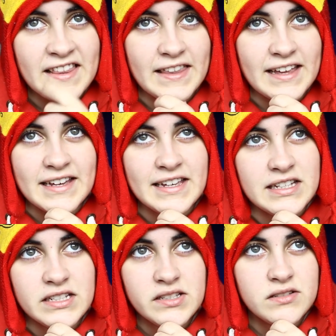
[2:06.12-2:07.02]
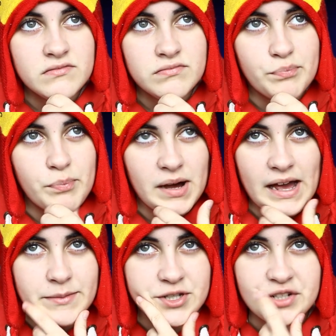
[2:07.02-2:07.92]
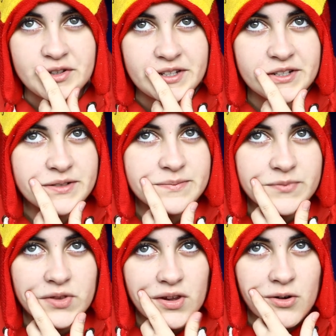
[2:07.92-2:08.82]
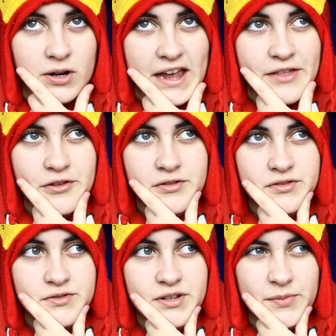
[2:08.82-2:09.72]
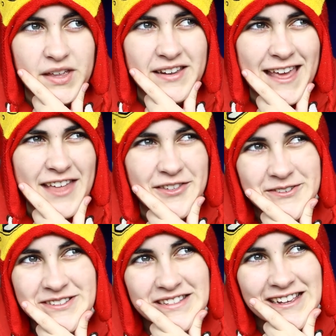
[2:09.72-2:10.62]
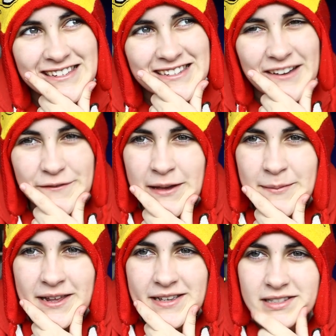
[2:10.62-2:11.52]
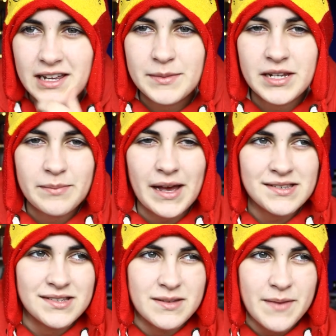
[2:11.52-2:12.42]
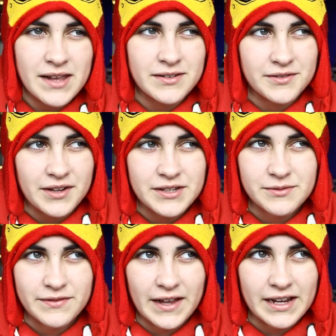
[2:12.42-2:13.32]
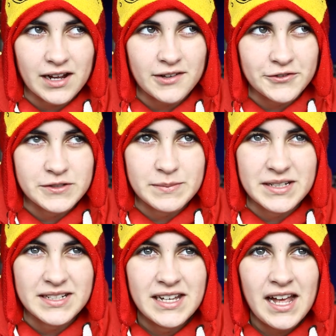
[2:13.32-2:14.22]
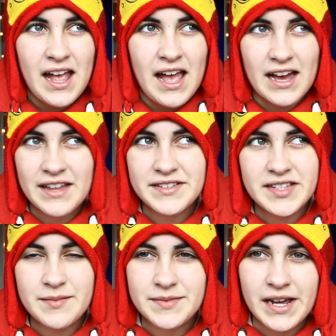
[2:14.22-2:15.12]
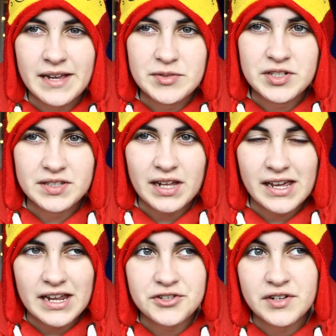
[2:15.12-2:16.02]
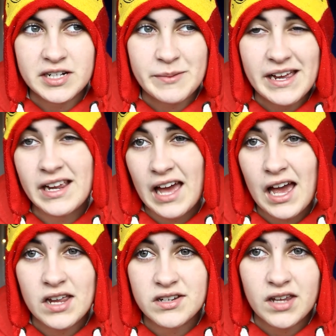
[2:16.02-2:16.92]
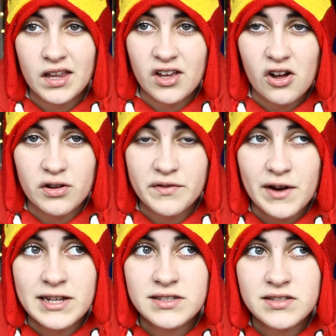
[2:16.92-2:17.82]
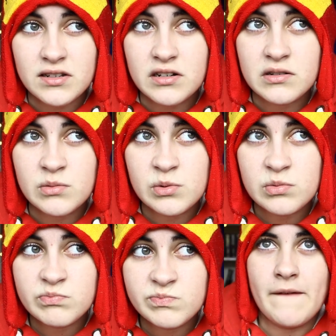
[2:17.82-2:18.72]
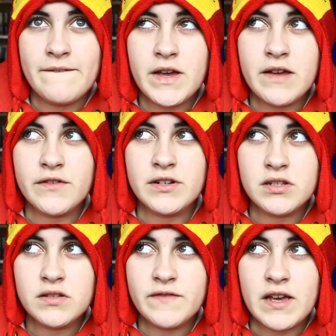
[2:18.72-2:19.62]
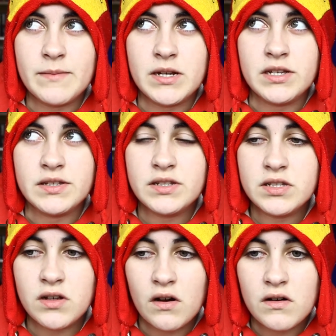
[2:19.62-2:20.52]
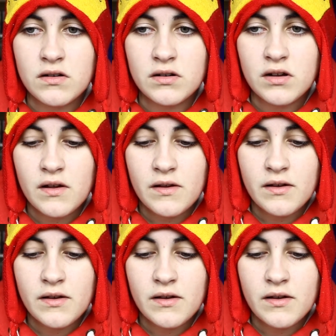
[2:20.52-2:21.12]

Like, But I'm a Cheerleader or Heathers or something. Heathers, is that feminist? I mean, it passes the Bechdel test with flying colours, but at the same time she does kind of get tricked by a guy into killing all her friends, so. My favourite feminist song,